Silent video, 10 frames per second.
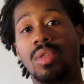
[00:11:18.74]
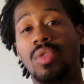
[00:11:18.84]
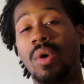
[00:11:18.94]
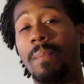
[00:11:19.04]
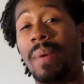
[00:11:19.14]

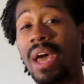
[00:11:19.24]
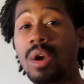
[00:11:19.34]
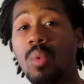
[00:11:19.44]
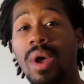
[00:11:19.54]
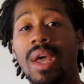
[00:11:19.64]
the
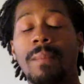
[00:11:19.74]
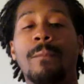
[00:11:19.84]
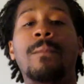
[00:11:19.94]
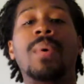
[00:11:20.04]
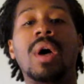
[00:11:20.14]
better way,
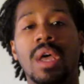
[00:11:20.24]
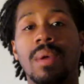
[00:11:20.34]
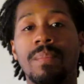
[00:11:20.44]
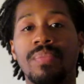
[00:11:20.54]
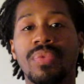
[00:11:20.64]

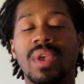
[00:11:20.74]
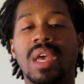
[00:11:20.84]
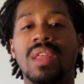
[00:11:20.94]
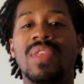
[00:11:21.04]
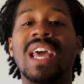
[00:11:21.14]
but
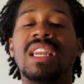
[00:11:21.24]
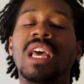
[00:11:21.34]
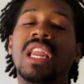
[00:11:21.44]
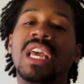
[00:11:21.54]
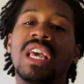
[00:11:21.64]
that
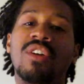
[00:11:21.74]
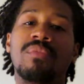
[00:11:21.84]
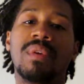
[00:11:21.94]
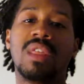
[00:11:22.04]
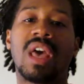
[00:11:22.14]
didn't give
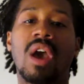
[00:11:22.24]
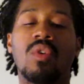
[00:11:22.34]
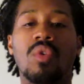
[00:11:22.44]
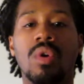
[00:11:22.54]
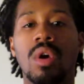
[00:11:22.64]
me that
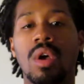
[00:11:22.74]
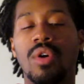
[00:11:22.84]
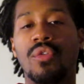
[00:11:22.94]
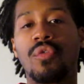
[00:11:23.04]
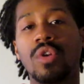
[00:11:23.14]

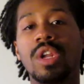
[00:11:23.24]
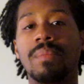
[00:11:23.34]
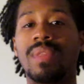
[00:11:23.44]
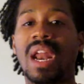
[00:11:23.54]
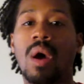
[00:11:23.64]

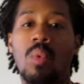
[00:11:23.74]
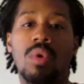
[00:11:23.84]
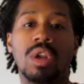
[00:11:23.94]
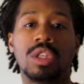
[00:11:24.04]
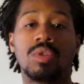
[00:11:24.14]
freedom that I
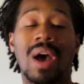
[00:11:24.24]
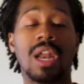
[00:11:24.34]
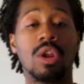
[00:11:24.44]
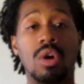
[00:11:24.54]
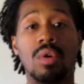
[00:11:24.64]
wanted to. I
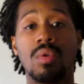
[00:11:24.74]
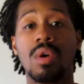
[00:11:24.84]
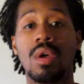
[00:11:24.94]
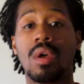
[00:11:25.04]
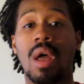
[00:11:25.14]
know
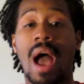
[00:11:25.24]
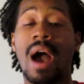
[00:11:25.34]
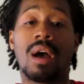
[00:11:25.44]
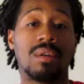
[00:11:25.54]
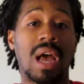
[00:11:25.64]

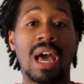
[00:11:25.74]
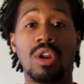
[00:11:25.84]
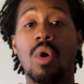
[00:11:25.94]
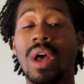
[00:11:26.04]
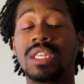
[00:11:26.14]

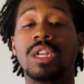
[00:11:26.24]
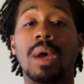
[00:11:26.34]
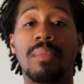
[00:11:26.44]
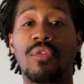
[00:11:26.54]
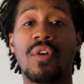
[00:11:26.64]
as a
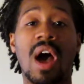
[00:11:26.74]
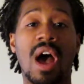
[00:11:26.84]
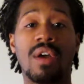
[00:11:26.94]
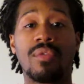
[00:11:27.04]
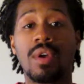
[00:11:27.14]
number
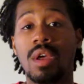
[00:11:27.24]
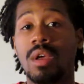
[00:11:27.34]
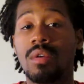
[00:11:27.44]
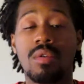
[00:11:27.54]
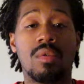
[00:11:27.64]
5,
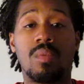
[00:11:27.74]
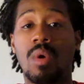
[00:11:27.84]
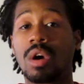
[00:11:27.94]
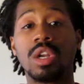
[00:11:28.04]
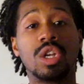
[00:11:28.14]

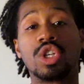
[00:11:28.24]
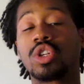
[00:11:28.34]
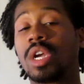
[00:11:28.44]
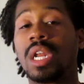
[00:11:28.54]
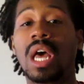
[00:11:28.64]
walking in a
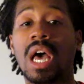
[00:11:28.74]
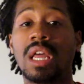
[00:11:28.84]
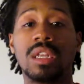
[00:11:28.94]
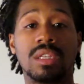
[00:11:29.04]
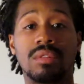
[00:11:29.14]
straight
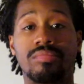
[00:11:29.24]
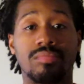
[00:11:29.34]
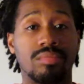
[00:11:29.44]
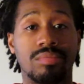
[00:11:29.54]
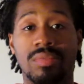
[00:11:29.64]
line
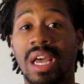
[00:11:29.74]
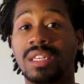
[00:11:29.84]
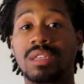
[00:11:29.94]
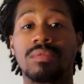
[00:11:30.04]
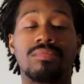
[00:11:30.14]

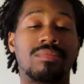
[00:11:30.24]
that's